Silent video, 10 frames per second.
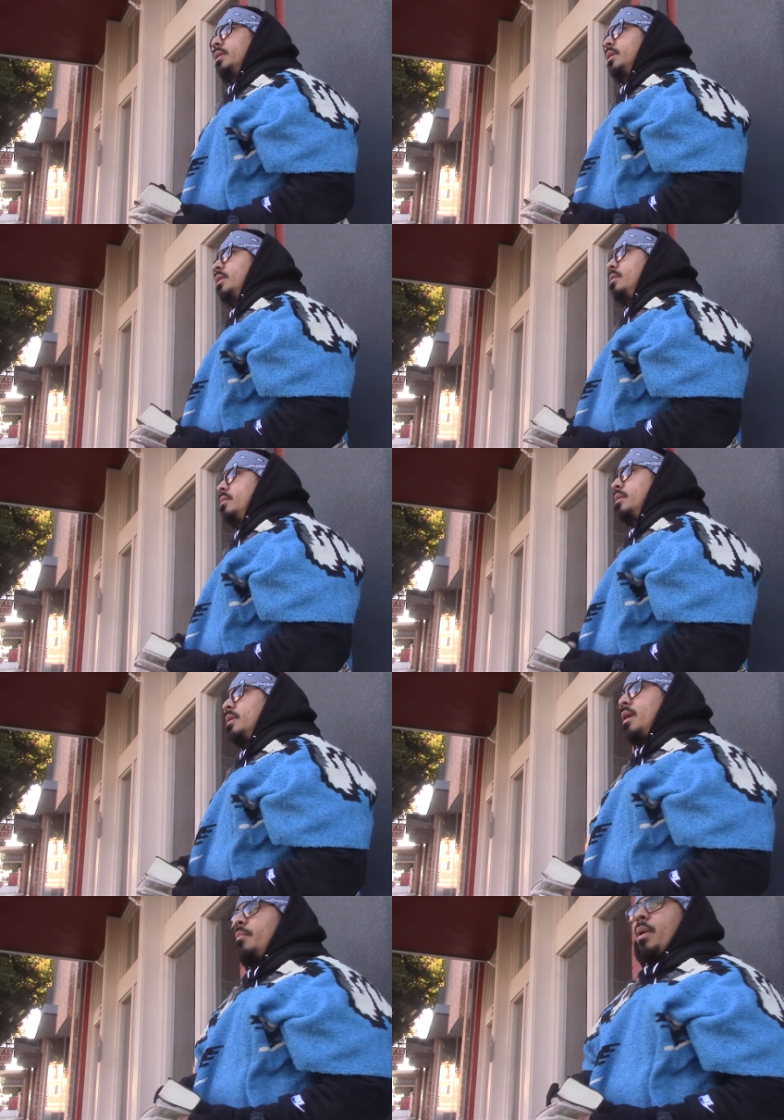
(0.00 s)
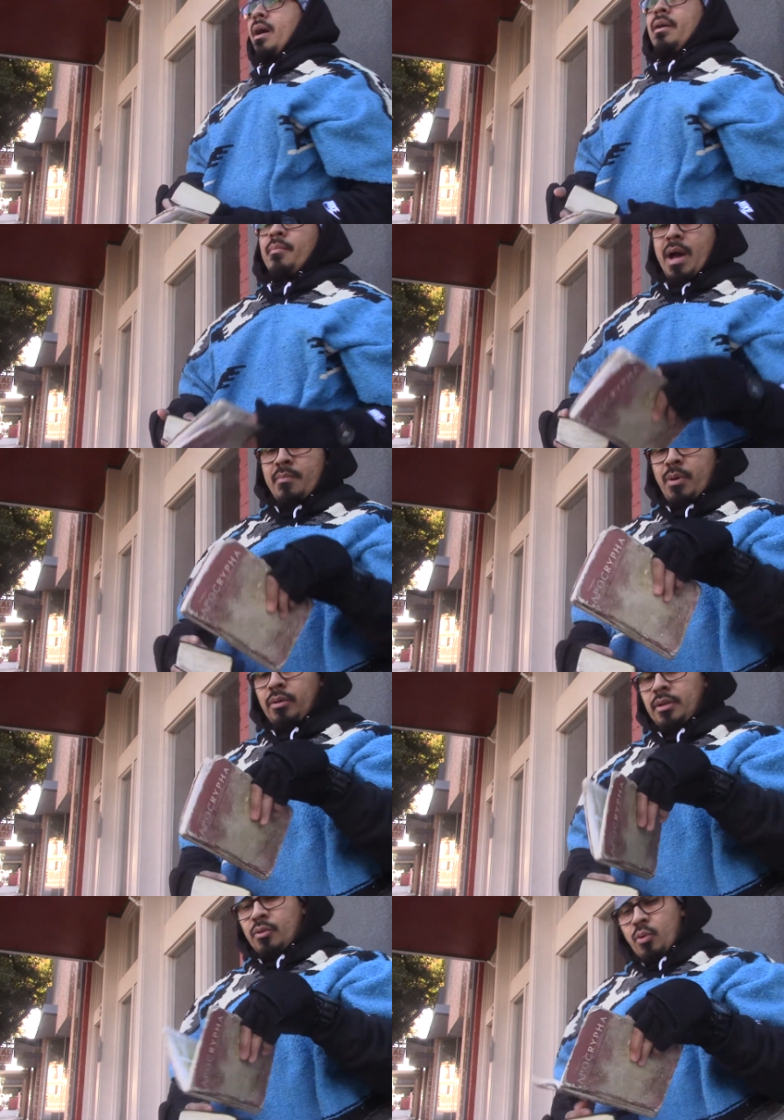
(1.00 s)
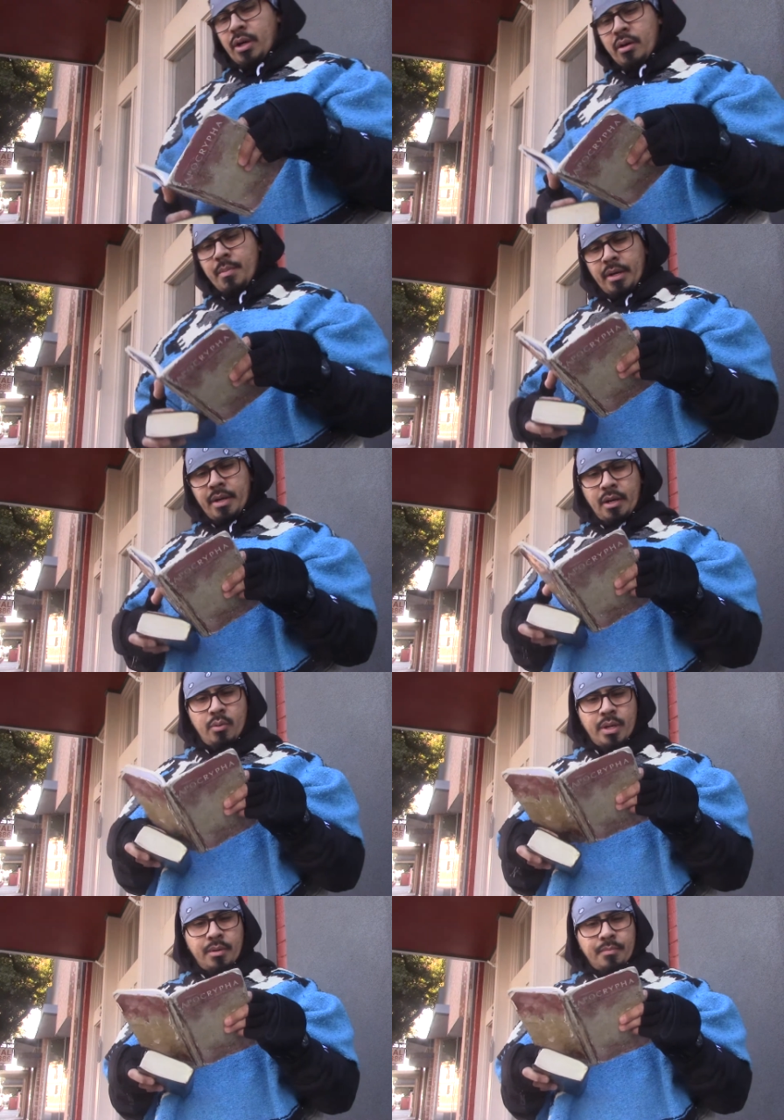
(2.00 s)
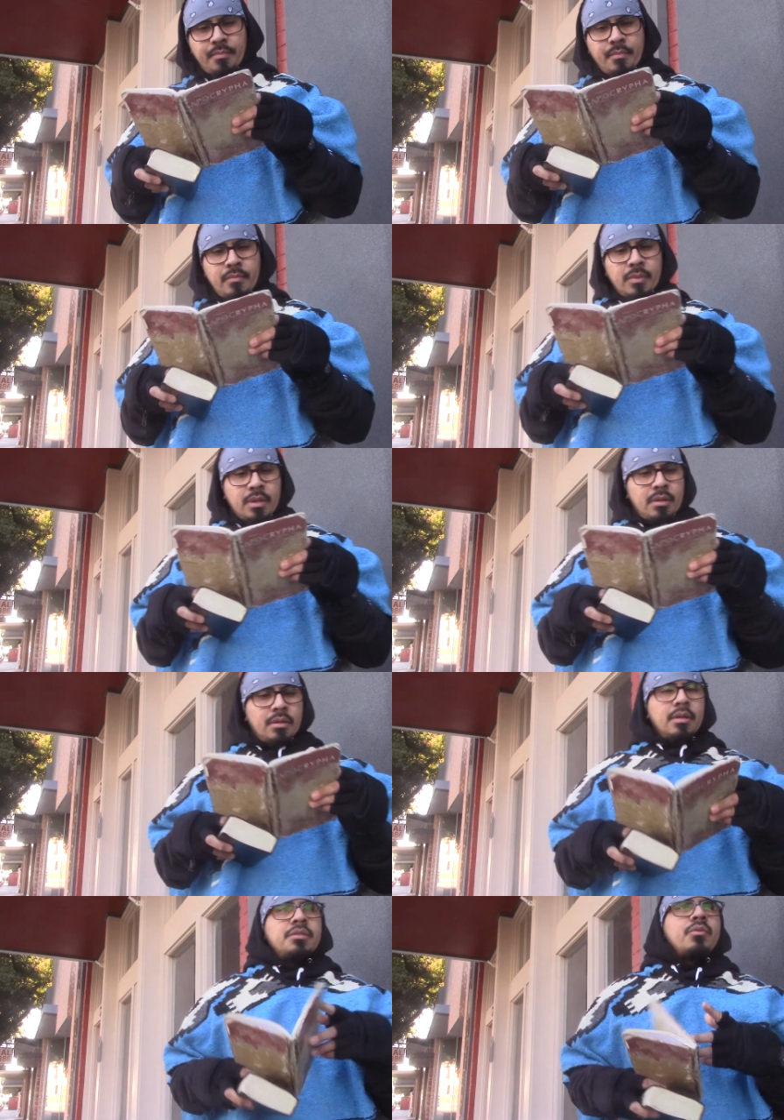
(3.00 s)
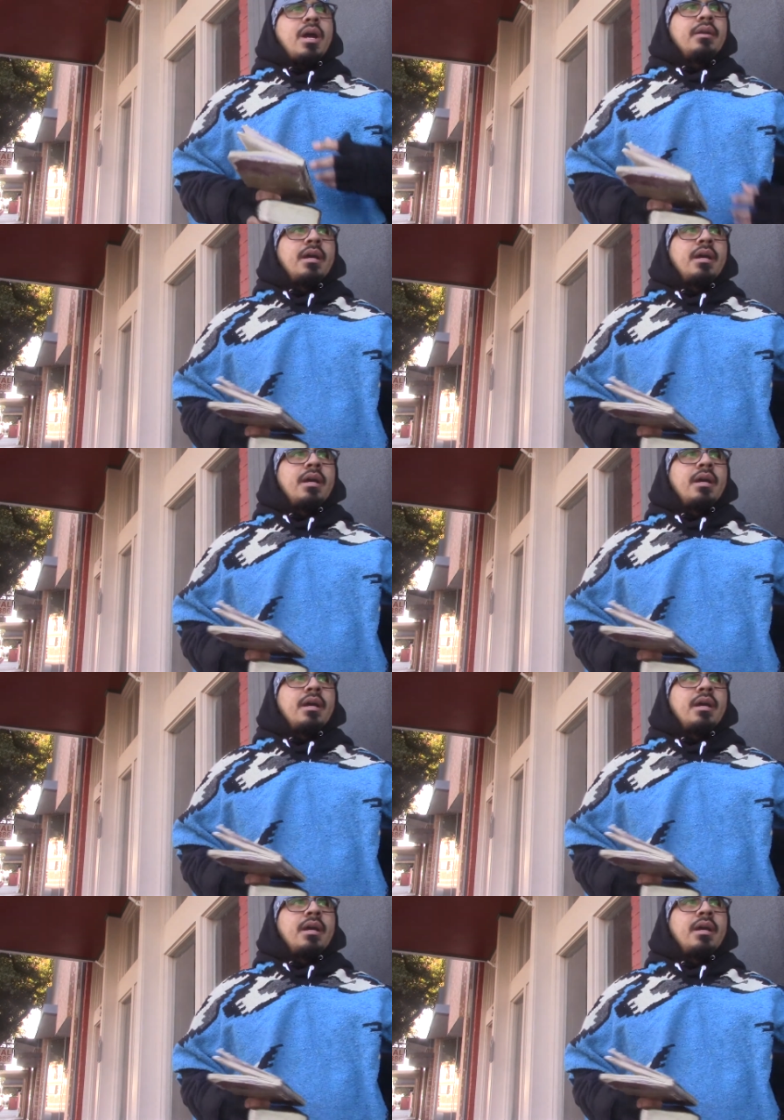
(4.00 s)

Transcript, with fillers: You know? and by and by both does one commit iniquity right.